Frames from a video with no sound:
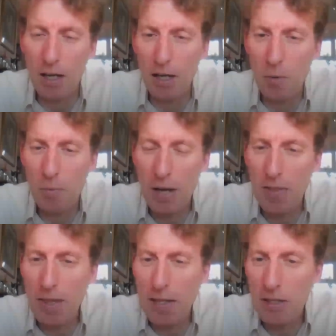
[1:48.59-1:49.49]

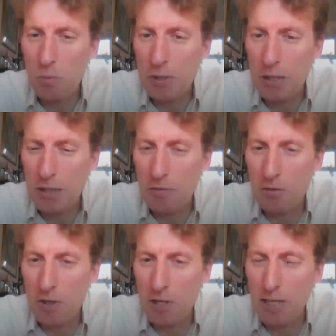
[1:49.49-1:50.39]
And that is mutated
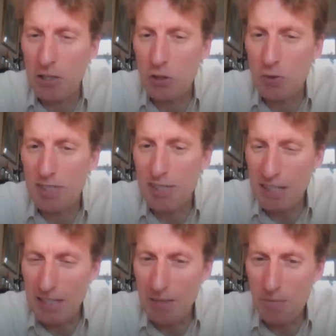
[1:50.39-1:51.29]
further into
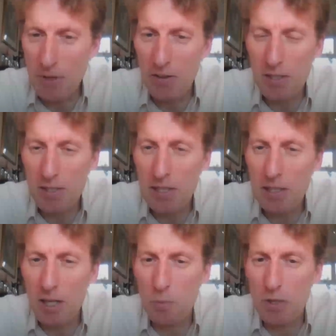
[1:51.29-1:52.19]
C. Now, the C
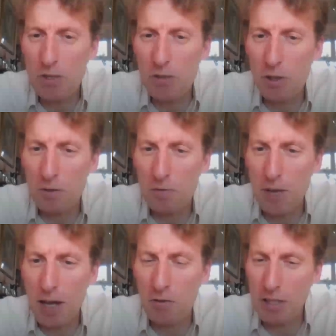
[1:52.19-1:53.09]
type is not
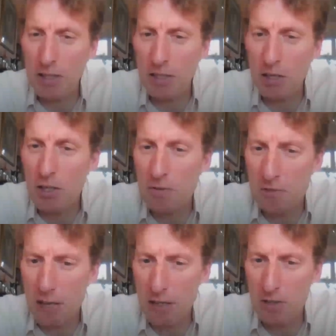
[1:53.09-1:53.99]
found in the early
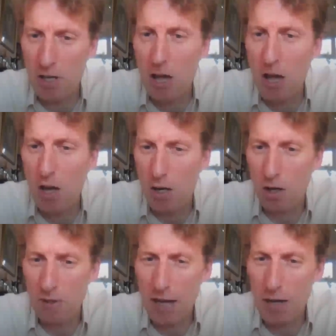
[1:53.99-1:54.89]
phase
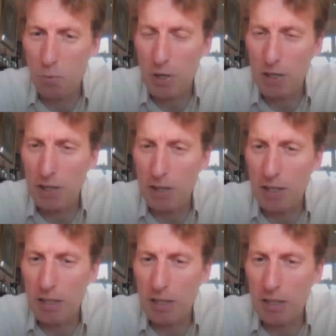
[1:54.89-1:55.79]
of the outbreak
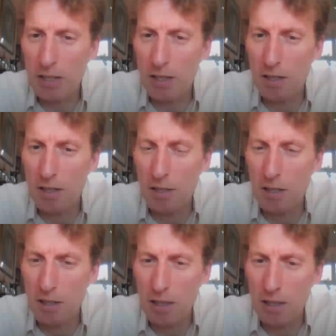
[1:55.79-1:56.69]

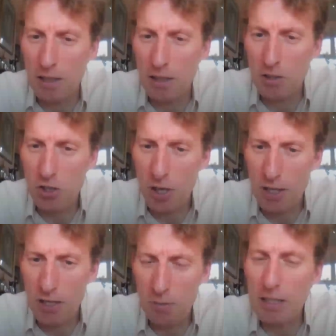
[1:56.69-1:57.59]
in
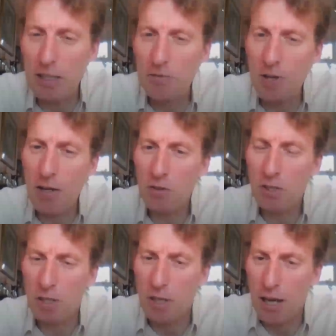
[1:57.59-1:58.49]
China. It is
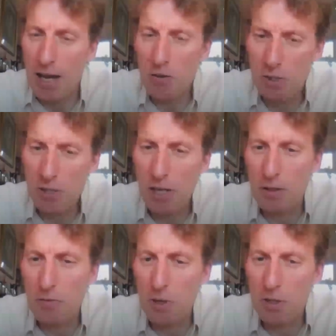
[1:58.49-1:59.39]
found
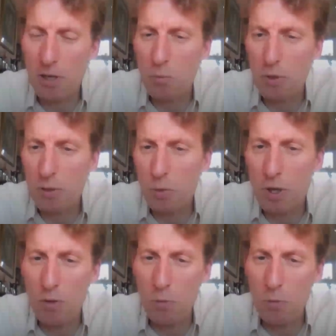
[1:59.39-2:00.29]
outside. For example, it's
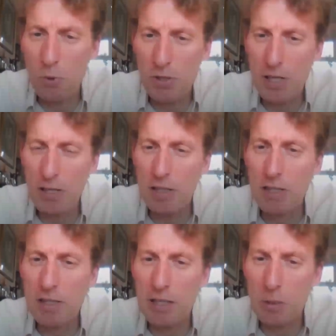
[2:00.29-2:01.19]
well represented
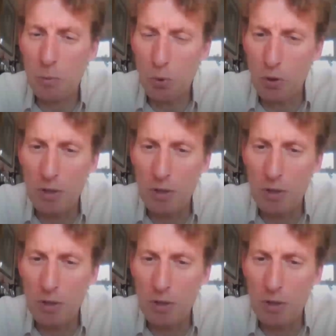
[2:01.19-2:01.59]
in Singapore.